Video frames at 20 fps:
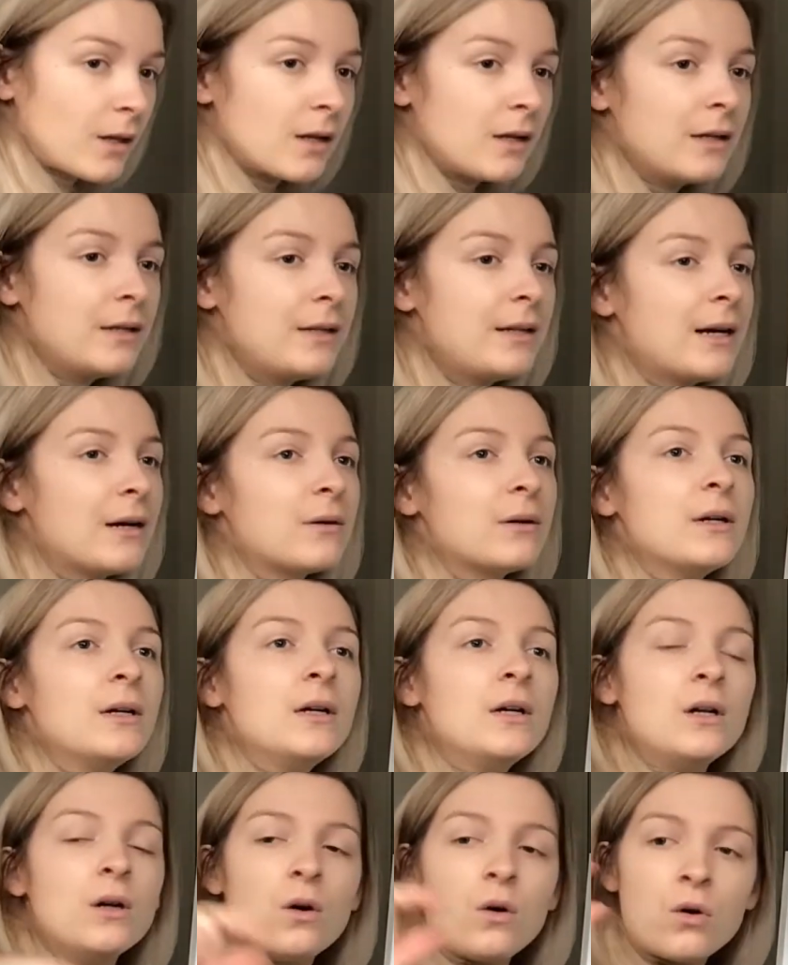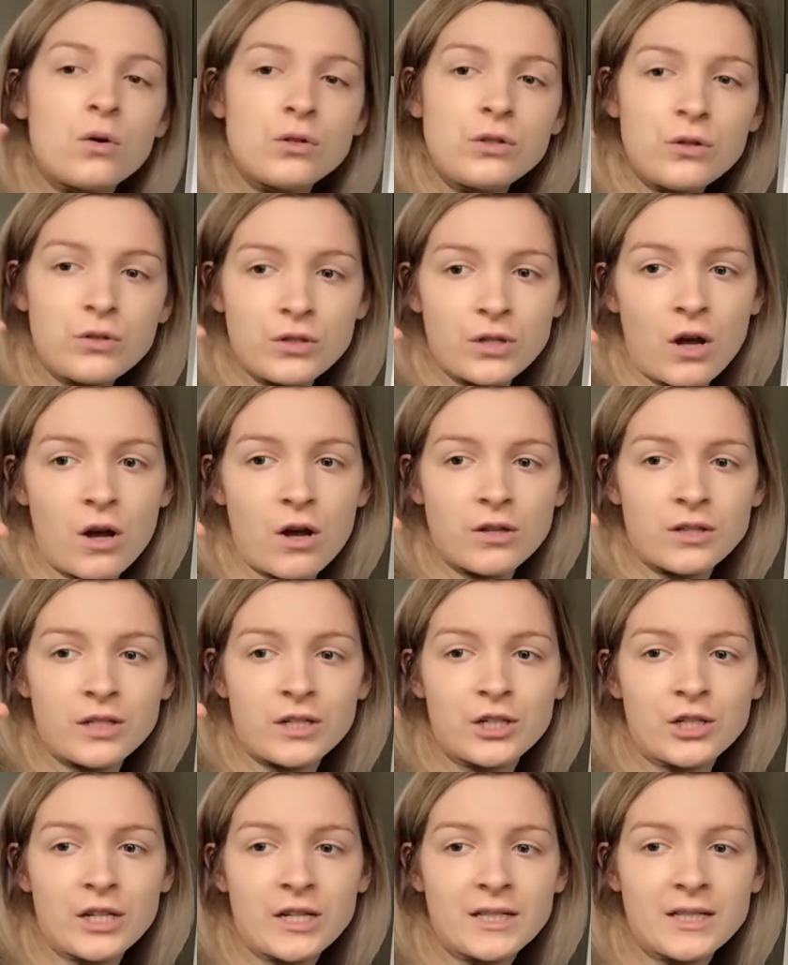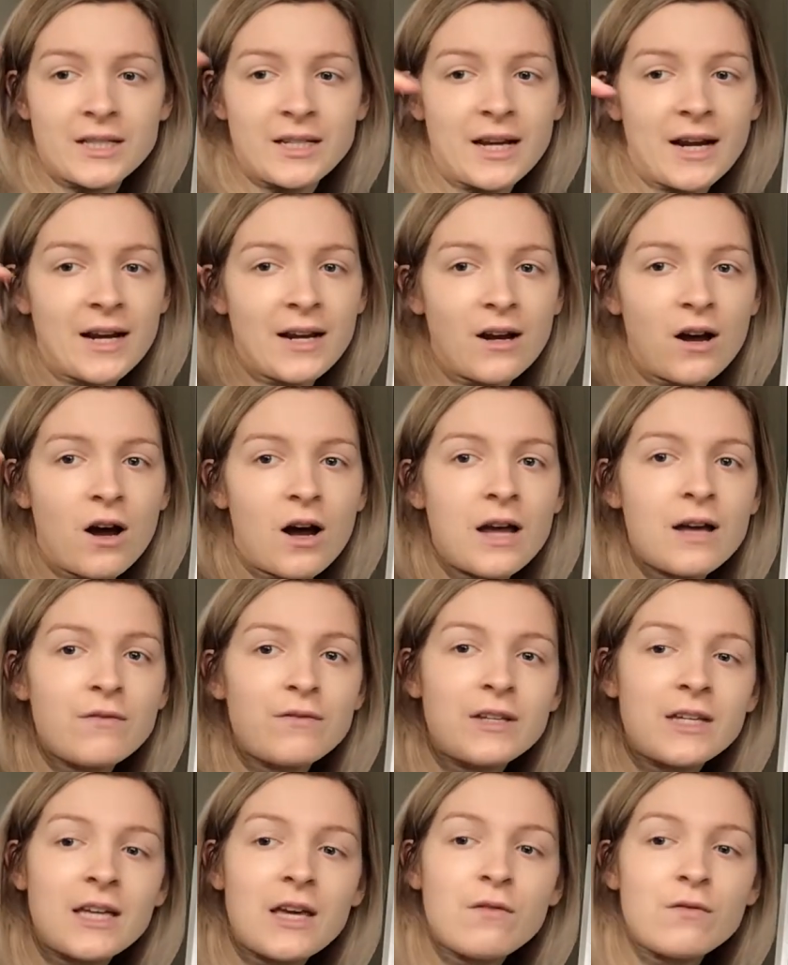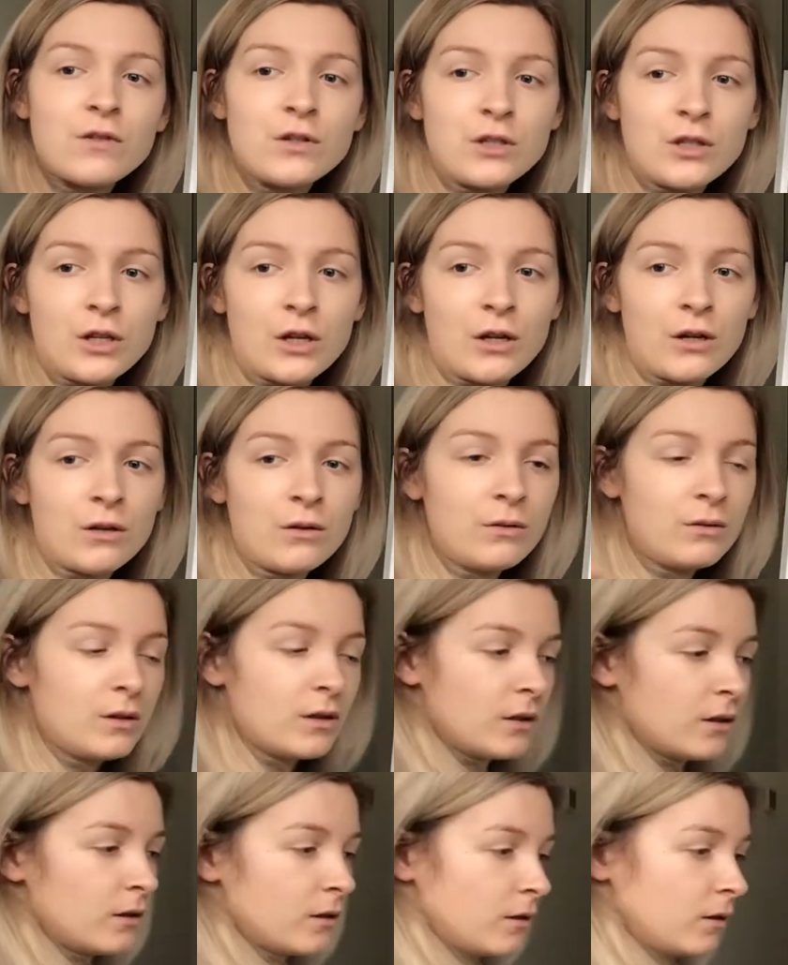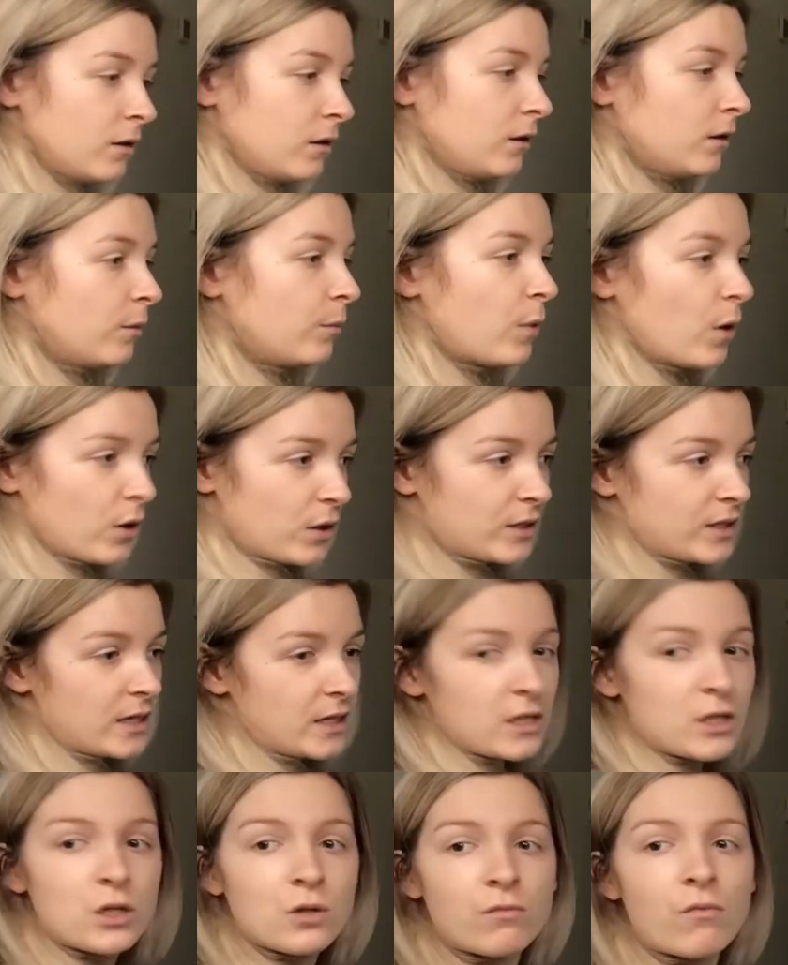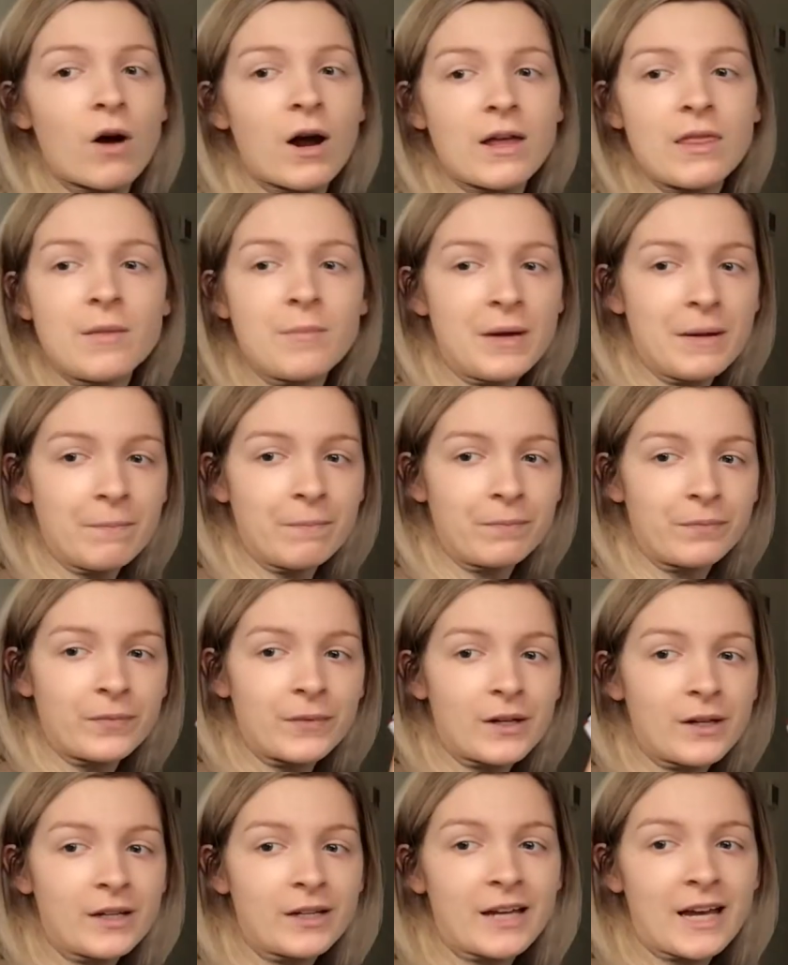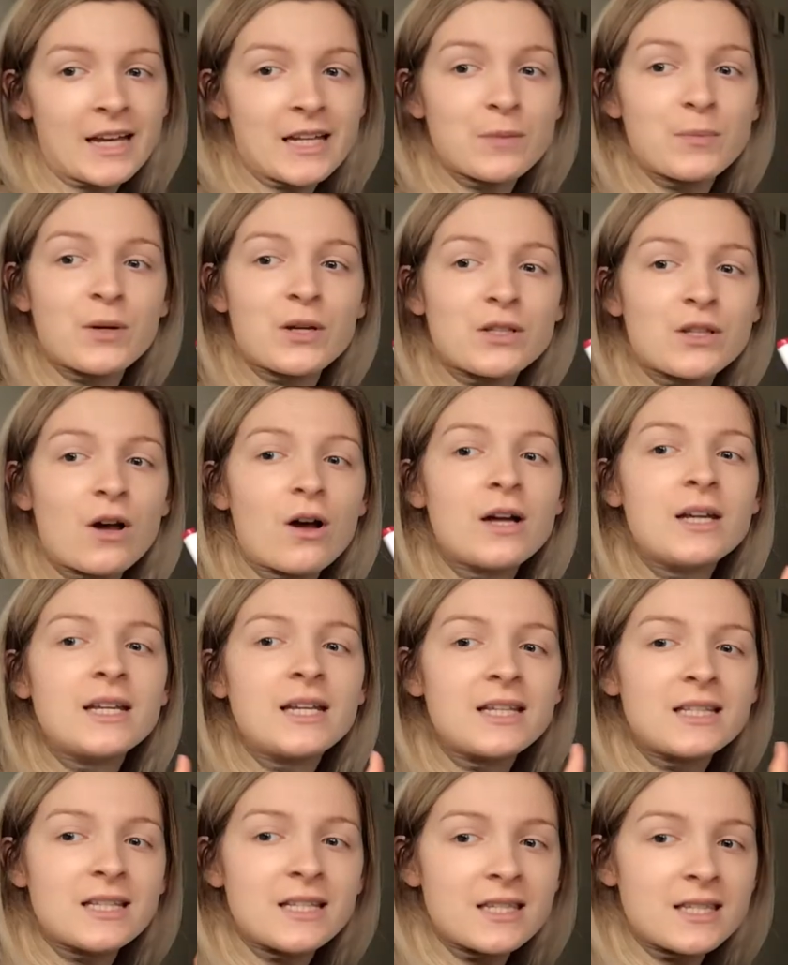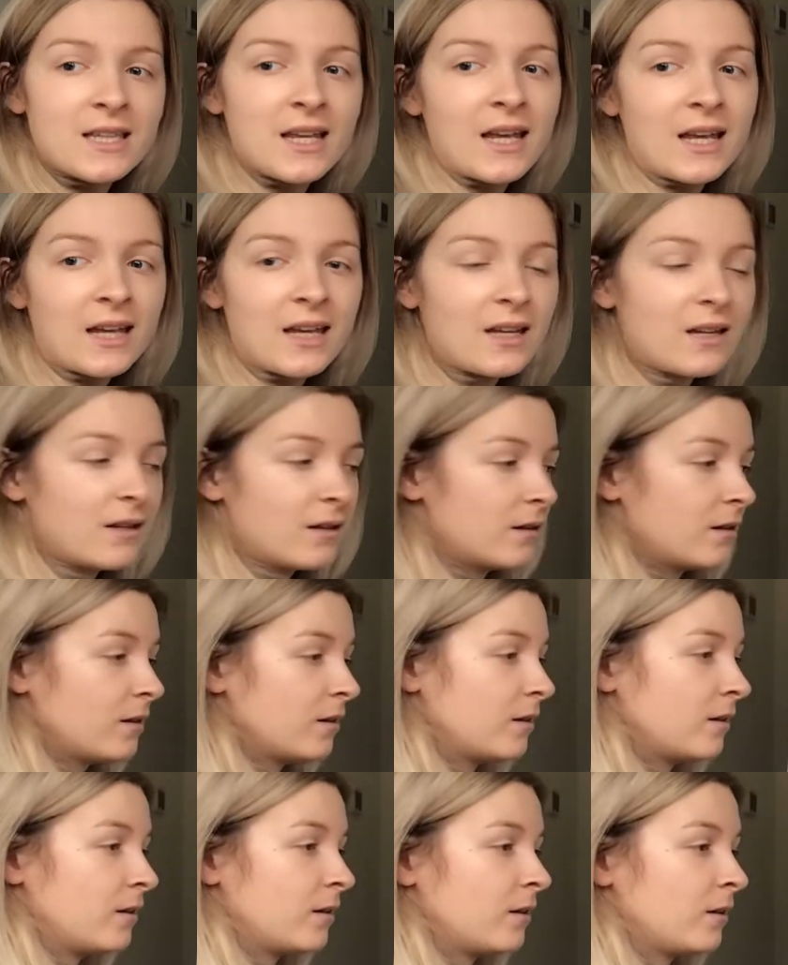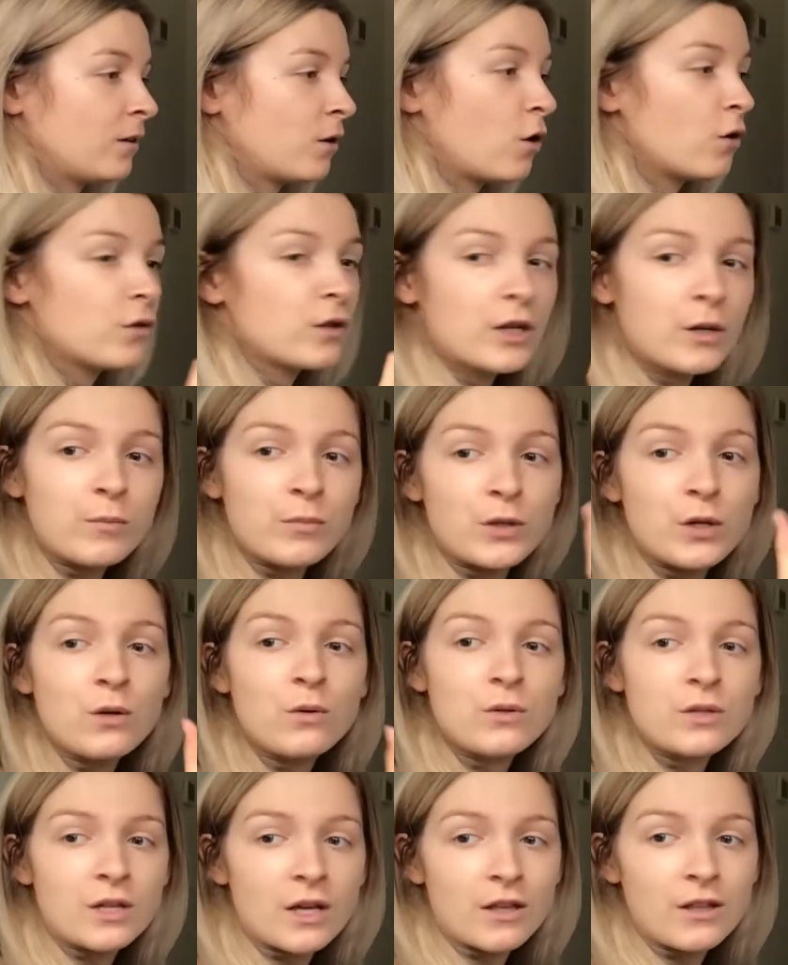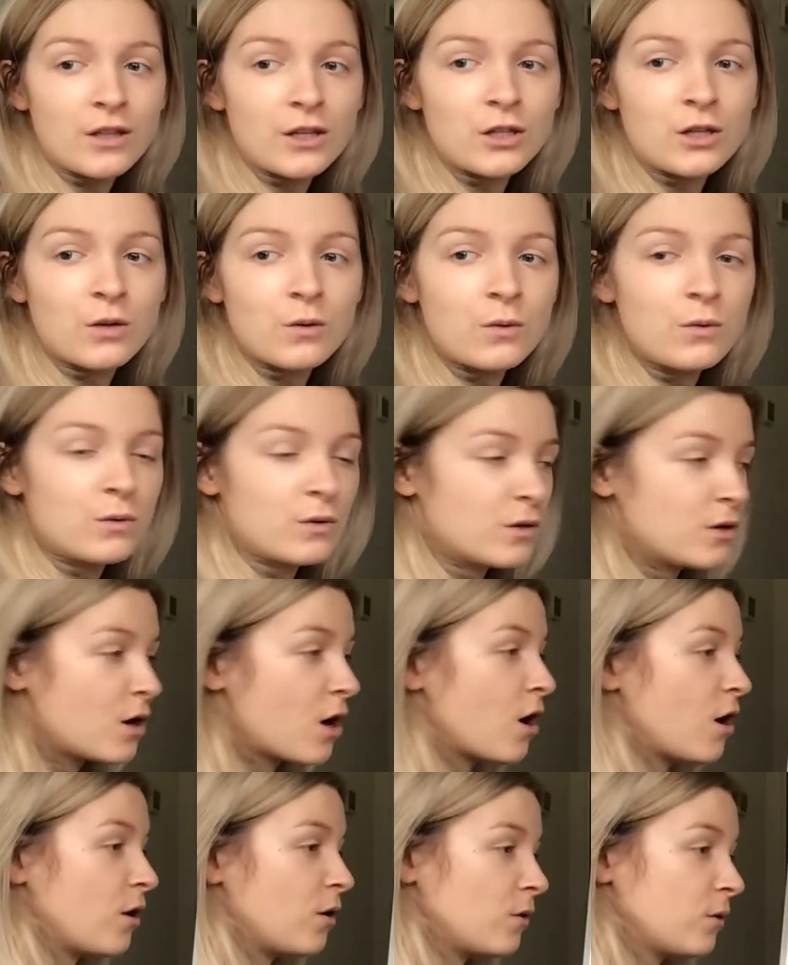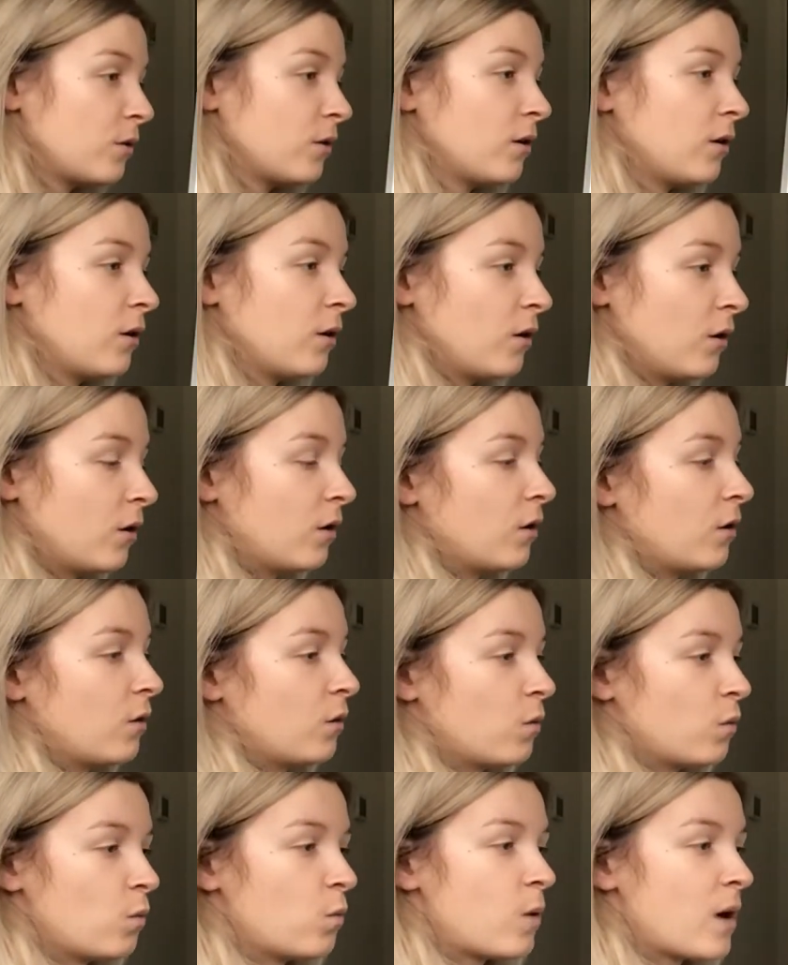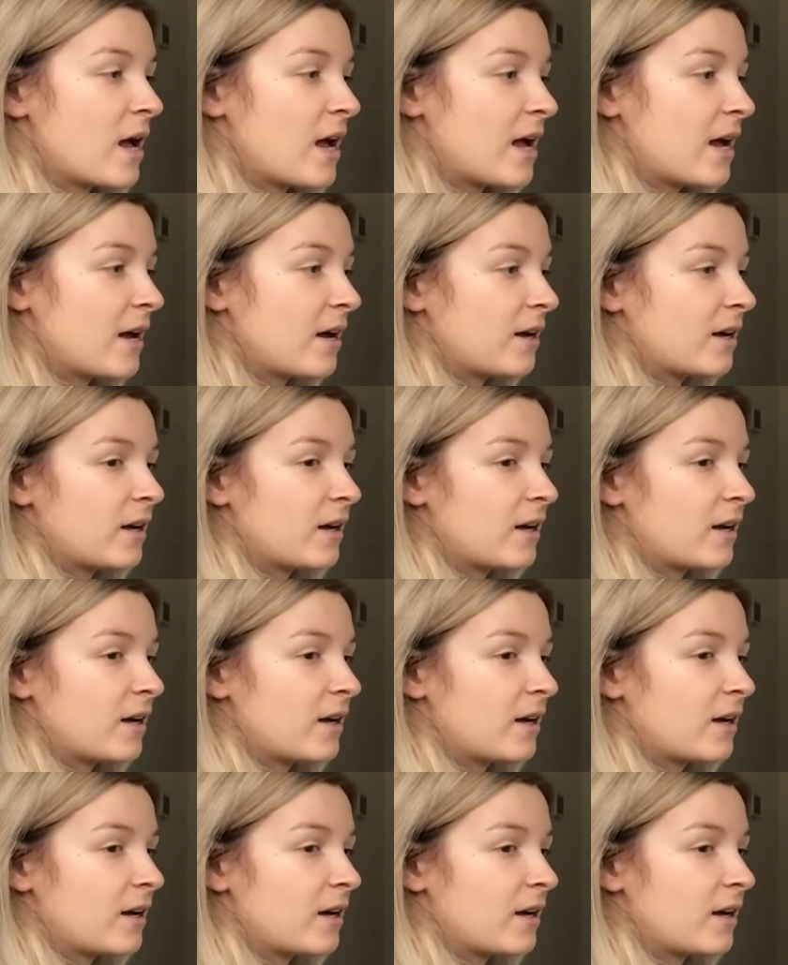Now, on your task sheet today, I have given you boxes to write them in. Okay, it's because I need to see on the computer that you know where